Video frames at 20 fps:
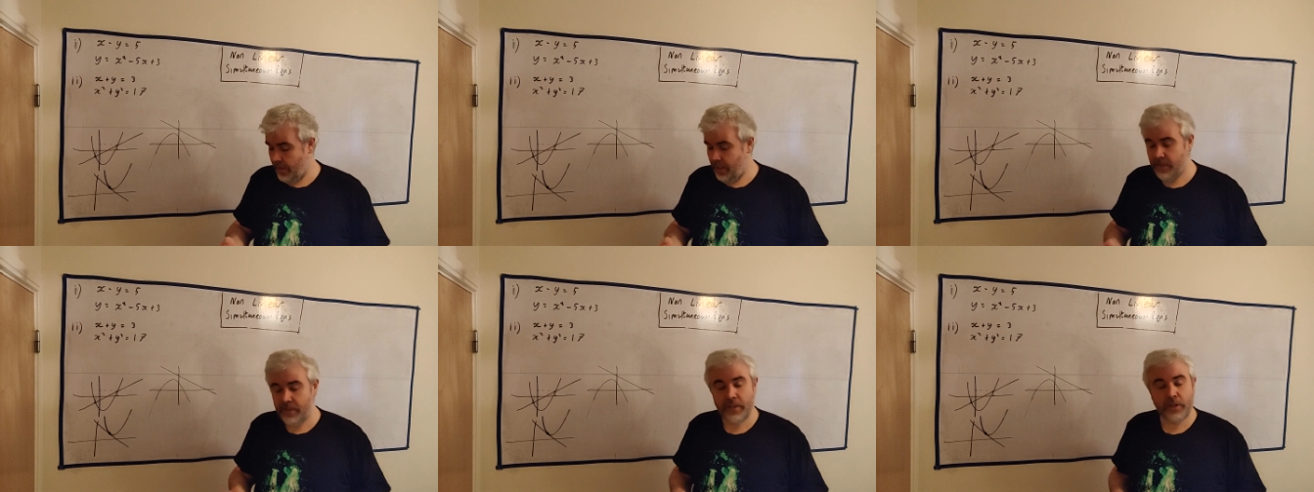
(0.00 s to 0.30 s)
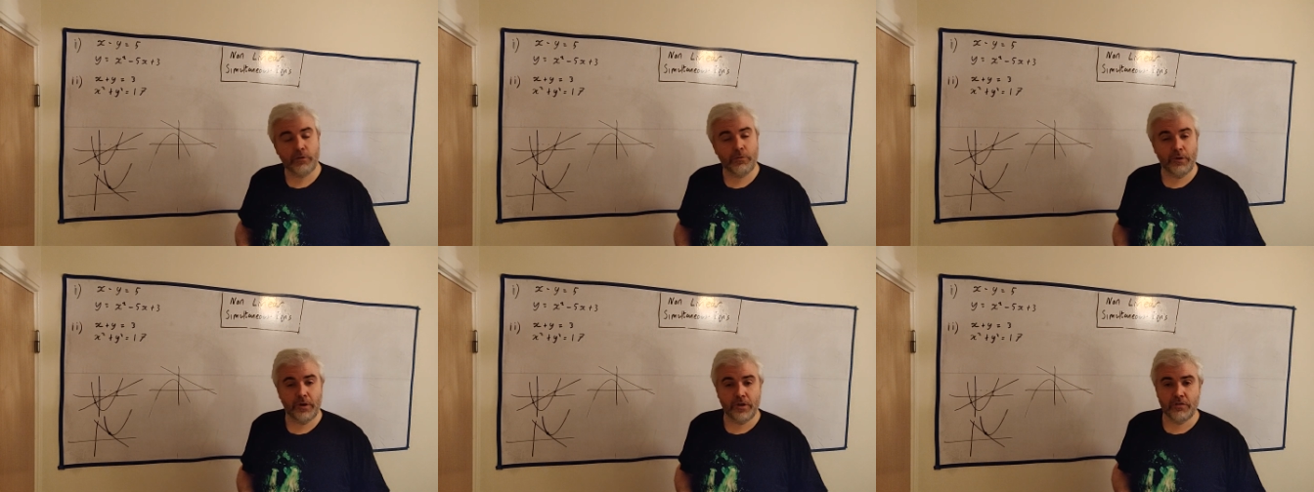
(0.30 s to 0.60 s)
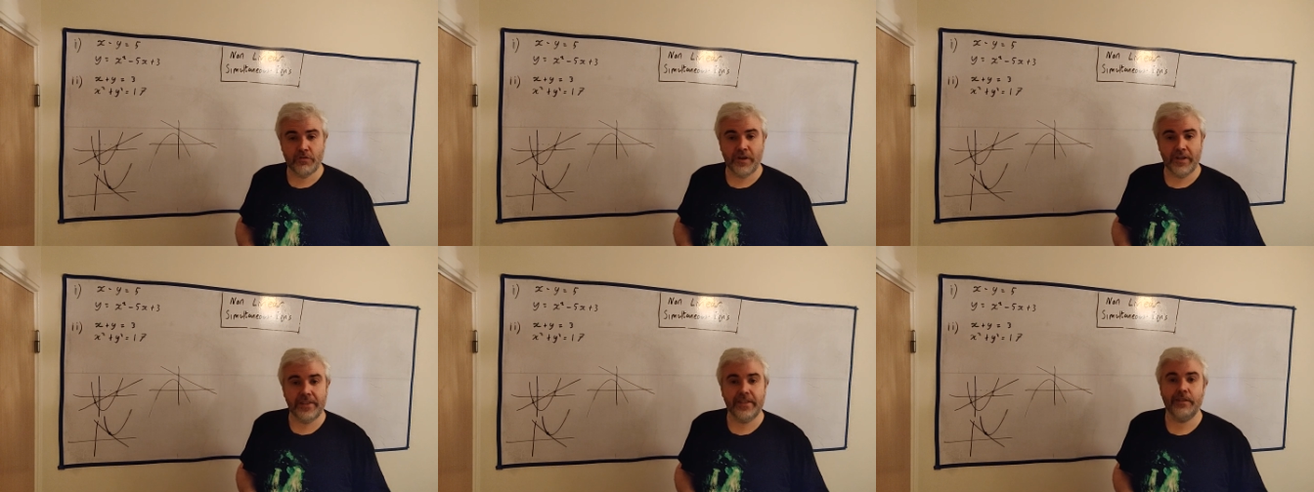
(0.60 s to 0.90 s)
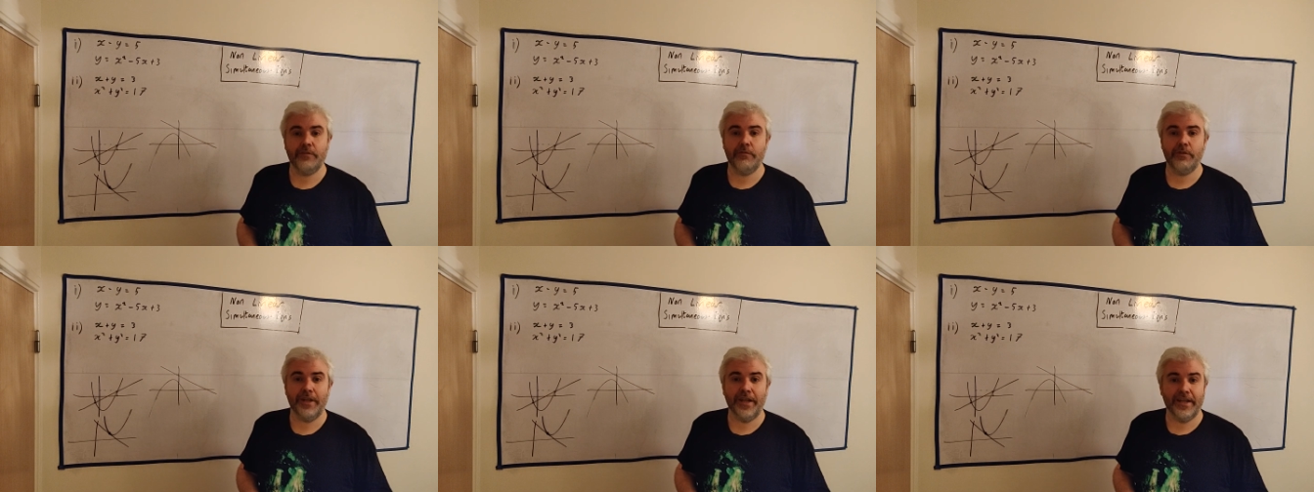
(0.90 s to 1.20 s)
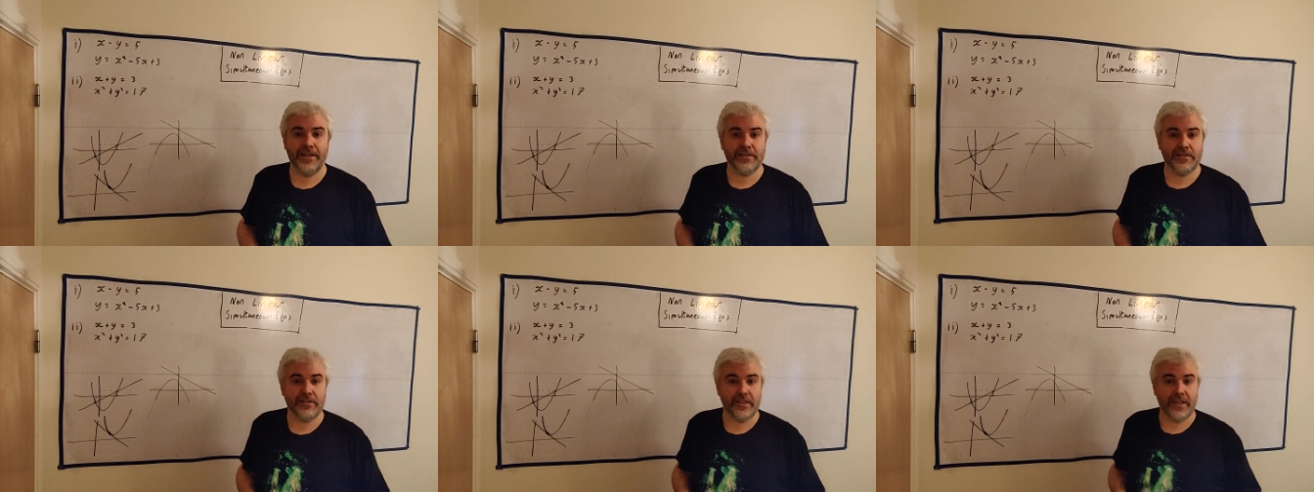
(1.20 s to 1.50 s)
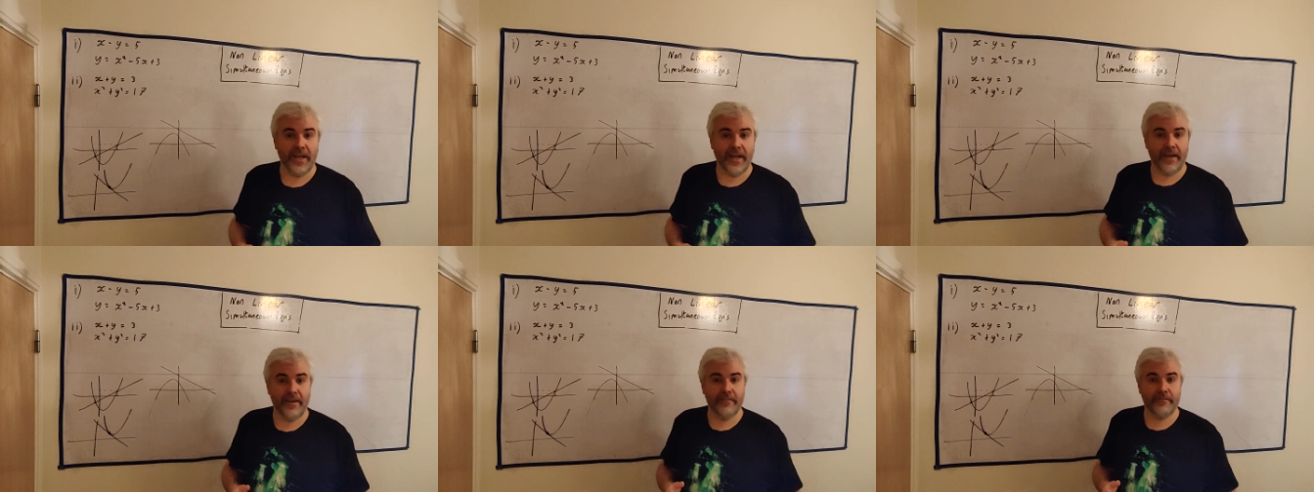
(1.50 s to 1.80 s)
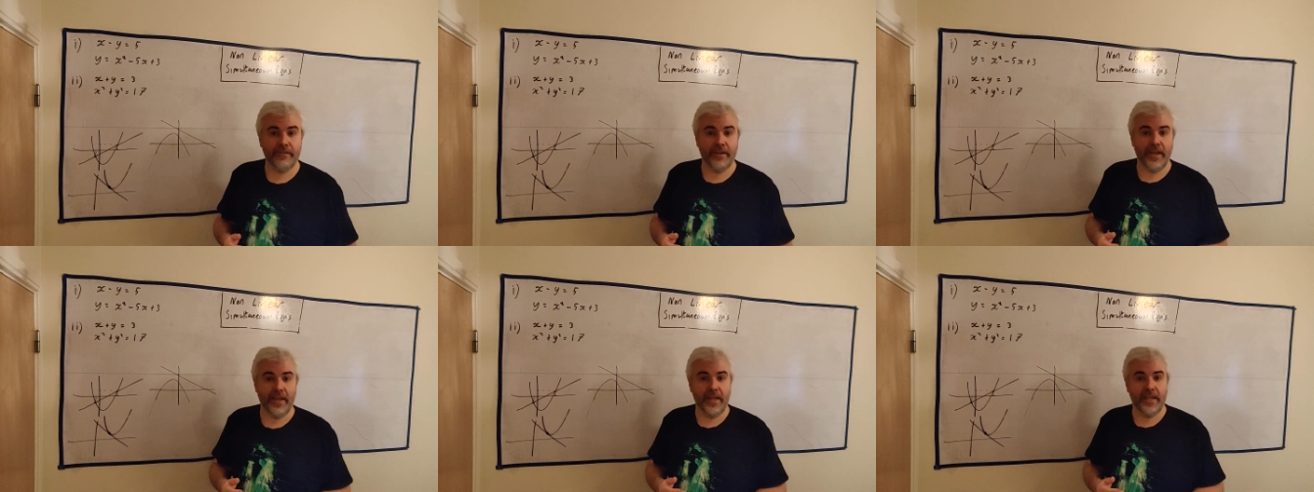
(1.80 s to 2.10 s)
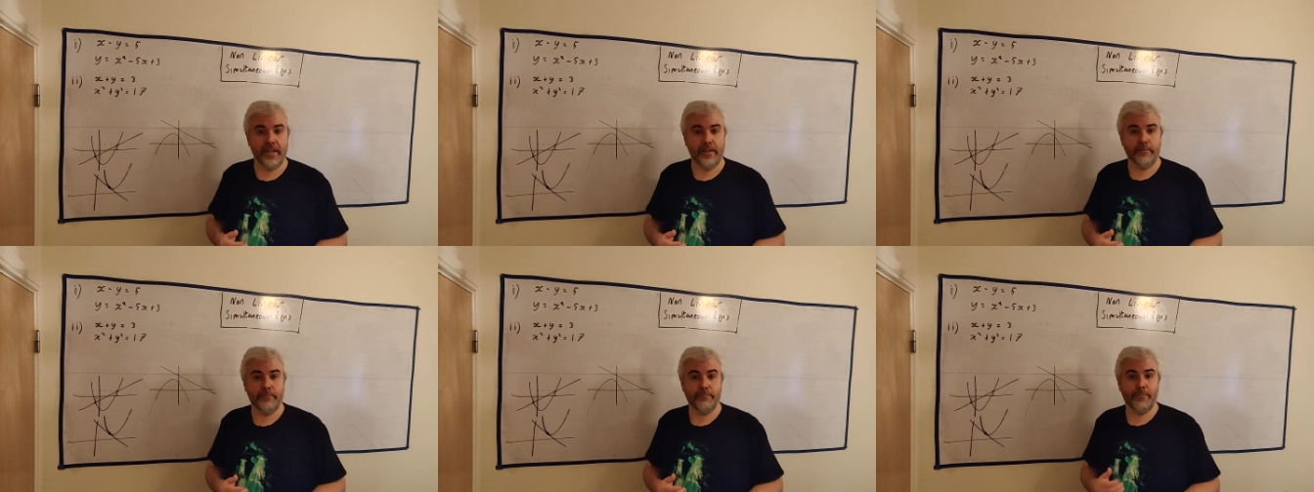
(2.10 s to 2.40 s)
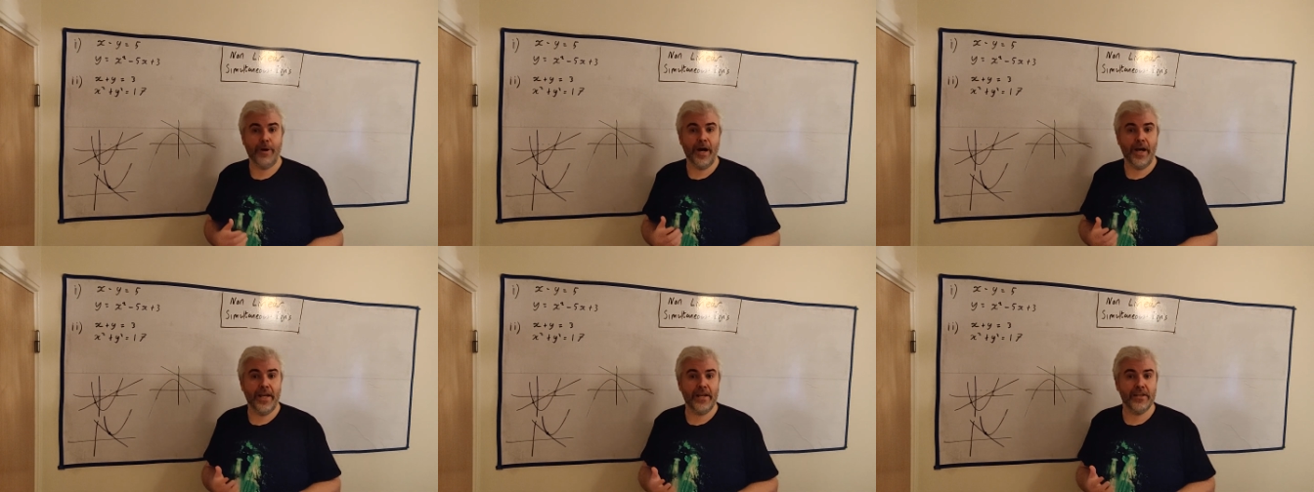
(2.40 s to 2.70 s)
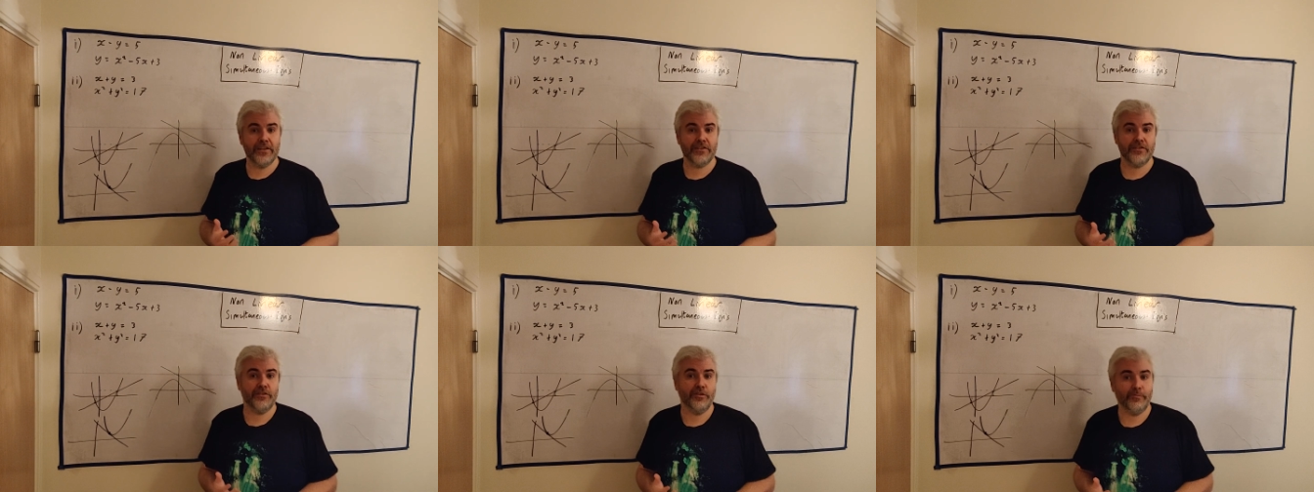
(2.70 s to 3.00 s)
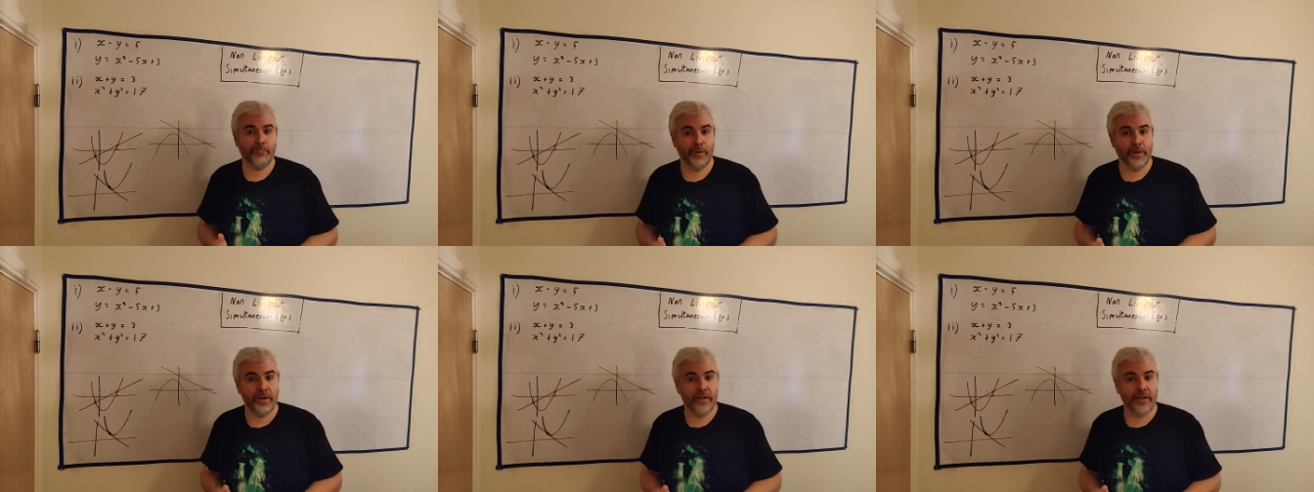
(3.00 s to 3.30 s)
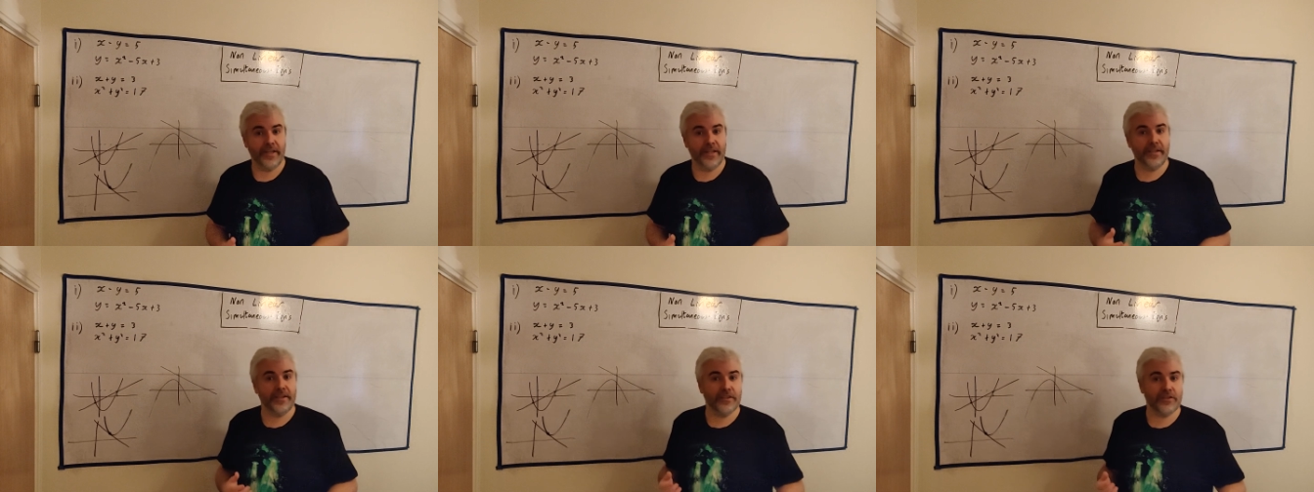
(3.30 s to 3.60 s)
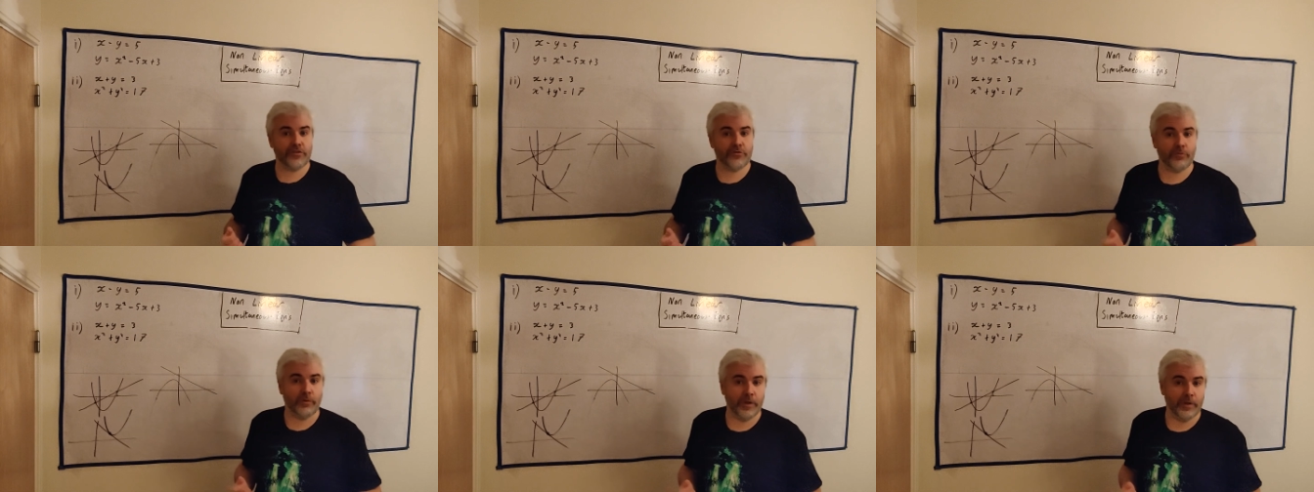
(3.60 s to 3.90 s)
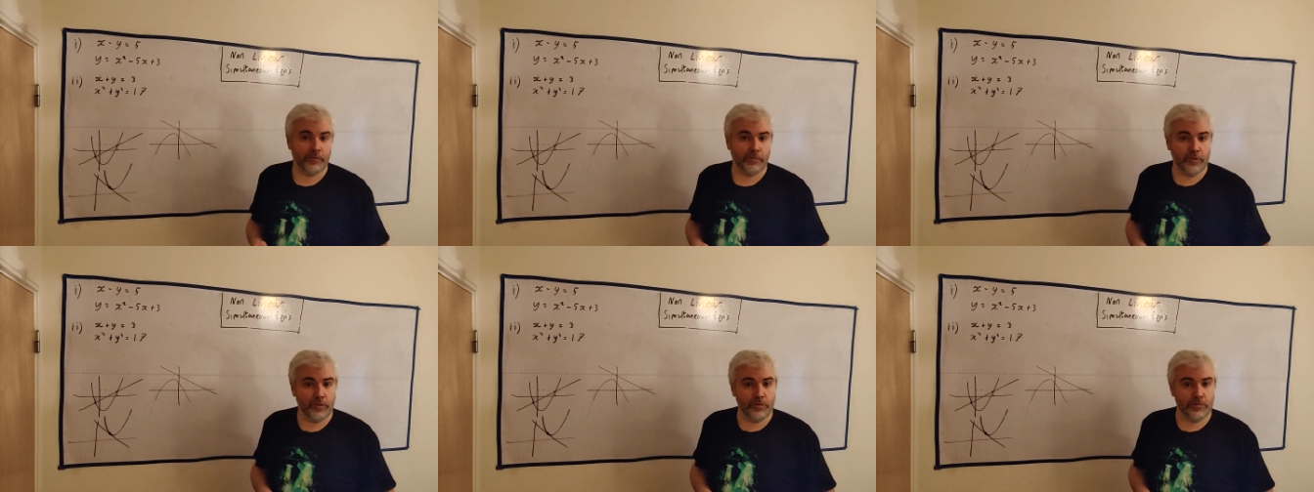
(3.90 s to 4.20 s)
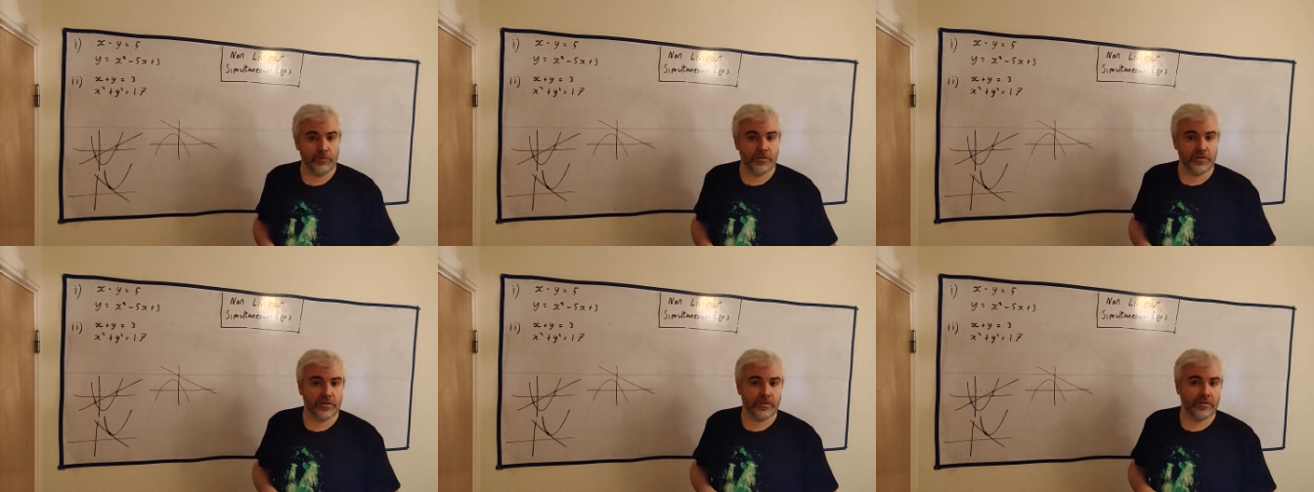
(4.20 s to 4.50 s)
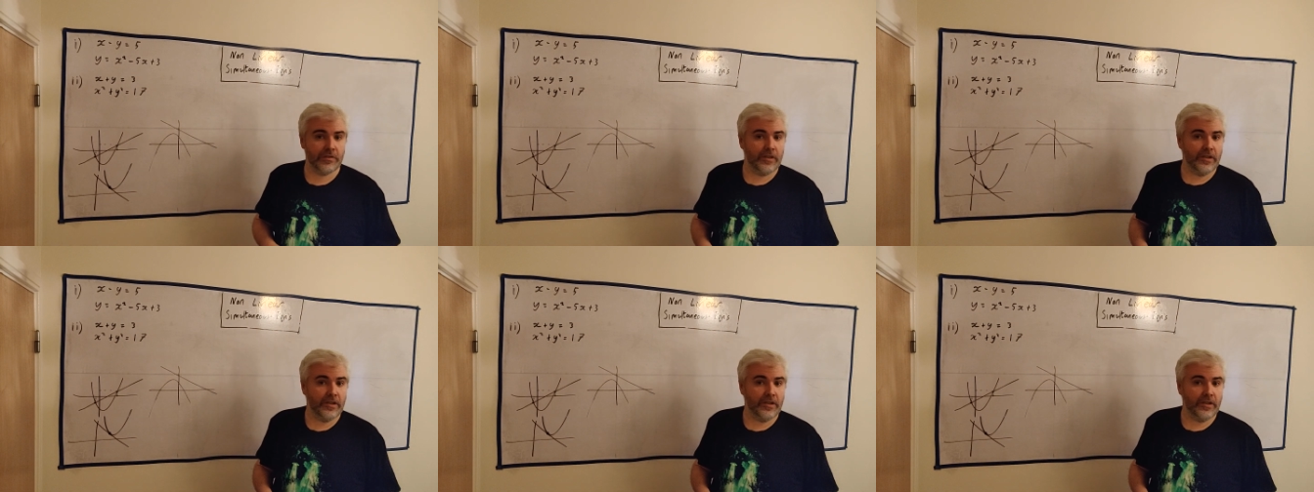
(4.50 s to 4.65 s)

the quadratic will actually have a minus number in the square root.